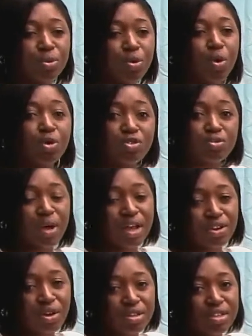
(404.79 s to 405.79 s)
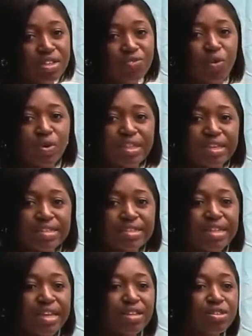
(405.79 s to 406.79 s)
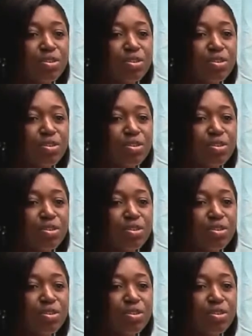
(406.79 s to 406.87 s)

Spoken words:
go to our doctors for these things,